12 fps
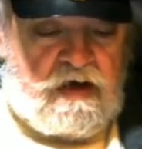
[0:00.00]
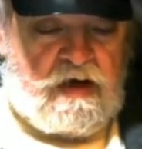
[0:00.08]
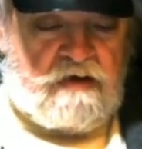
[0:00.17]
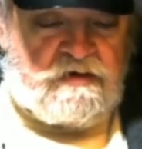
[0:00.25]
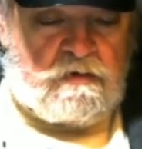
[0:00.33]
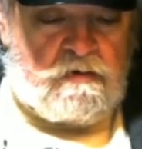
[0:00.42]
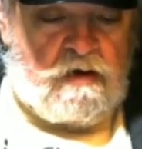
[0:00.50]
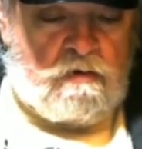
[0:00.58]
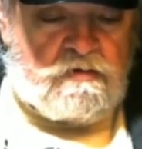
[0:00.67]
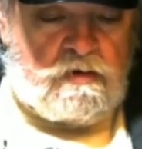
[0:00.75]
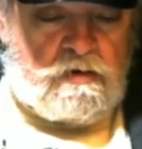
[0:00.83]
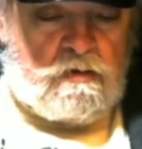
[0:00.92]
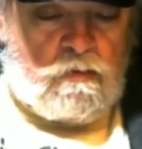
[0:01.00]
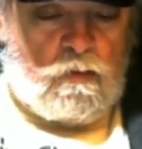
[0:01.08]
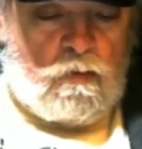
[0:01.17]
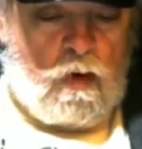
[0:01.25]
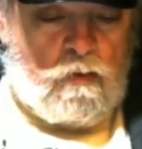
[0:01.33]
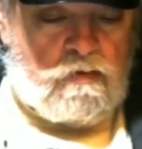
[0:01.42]
cancel culture,
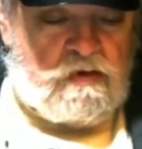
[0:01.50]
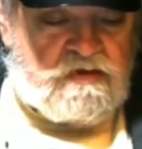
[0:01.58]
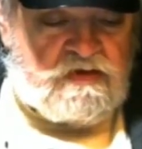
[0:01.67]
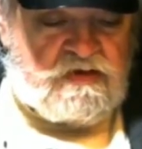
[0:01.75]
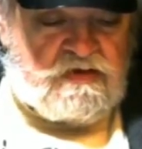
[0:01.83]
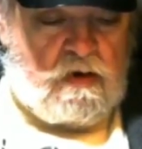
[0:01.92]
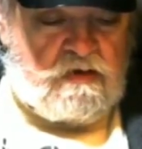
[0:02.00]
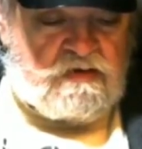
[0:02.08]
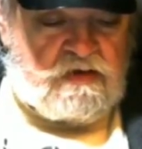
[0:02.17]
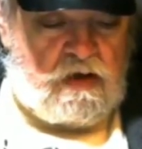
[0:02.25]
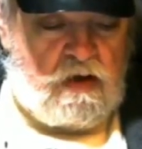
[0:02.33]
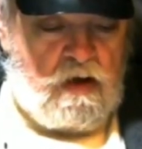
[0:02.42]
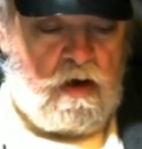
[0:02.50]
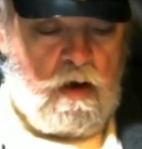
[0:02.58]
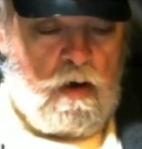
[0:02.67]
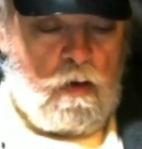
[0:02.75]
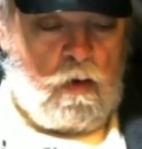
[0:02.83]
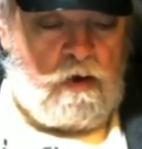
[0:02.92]
wokeness is causing
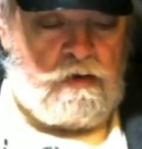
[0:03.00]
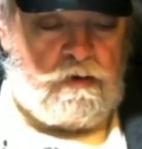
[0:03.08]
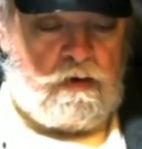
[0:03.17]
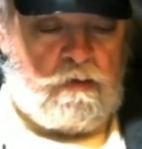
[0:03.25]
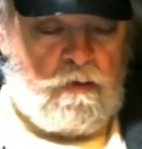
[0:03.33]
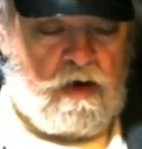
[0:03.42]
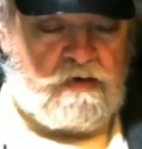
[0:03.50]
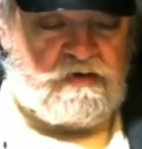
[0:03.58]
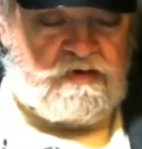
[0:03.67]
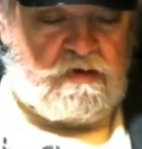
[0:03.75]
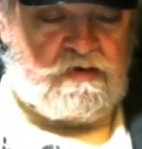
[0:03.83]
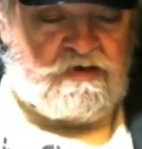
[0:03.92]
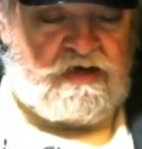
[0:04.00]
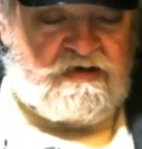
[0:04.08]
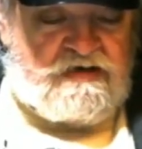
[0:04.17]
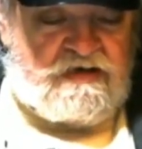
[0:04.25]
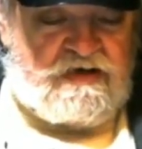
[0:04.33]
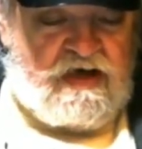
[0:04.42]
wandering monsters
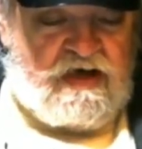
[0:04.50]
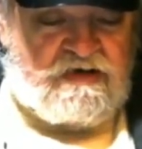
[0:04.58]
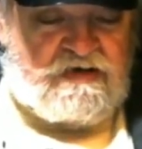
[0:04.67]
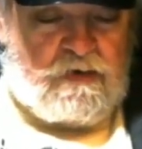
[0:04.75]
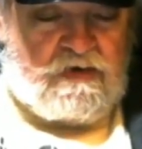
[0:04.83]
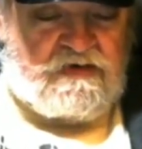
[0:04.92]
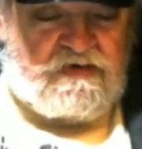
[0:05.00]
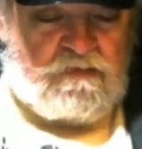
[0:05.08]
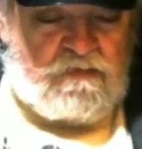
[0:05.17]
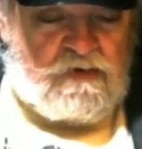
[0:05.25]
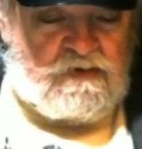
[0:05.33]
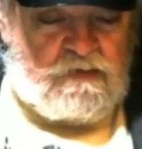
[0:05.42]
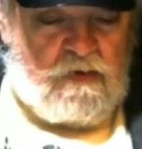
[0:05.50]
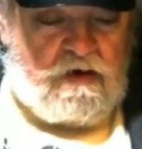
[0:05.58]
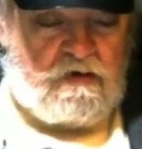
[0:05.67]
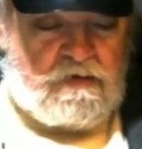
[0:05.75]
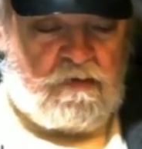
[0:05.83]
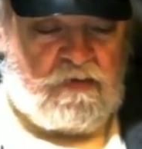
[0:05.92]
as a consequence of
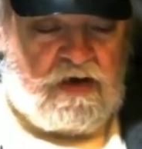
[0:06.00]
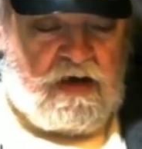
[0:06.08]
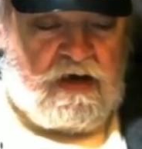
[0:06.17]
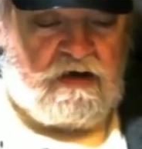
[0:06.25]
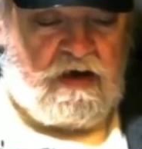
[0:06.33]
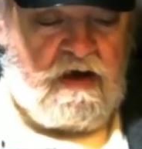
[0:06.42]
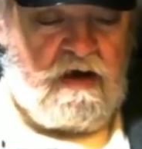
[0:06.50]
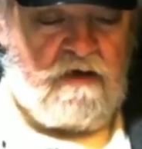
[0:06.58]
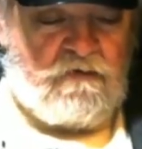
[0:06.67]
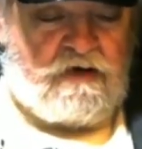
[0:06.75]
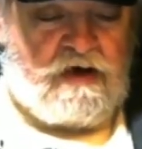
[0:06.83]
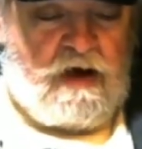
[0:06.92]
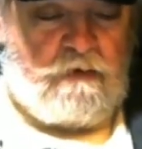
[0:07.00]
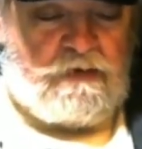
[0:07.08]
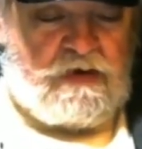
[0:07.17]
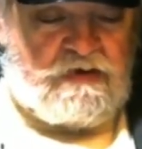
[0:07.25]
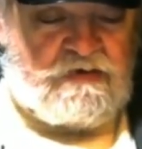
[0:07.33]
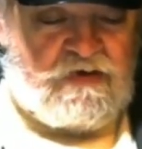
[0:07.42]
postmodern demand for
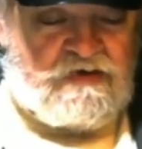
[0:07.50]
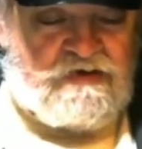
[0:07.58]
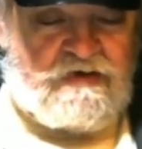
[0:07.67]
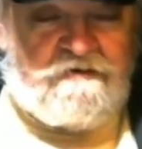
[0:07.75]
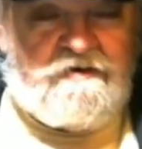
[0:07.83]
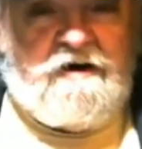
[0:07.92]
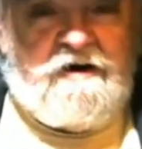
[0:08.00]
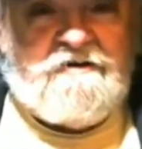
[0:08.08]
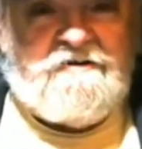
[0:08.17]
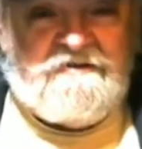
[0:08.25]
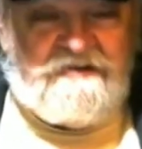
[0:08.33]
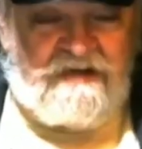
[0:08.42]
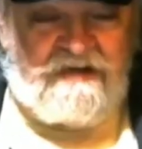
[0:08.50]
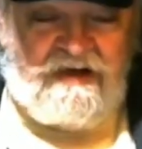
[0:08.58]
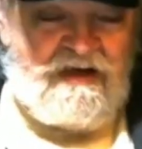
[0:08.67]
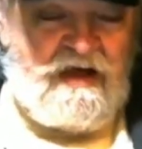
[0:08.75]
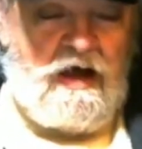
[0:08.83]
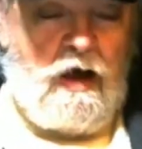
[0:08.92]
complex fictional characters.
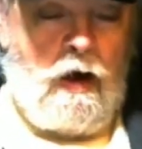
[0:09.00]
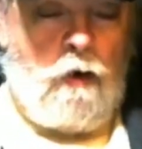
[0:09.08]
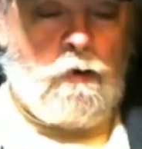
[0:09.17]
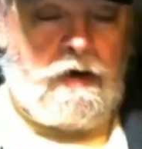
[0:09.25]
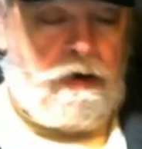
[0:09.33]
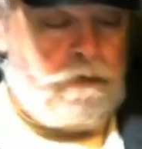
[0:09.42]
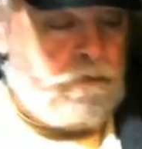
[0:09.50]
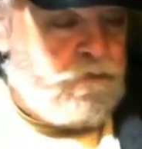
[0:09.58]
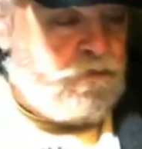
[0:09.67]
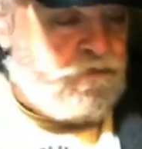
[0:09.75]
Okay,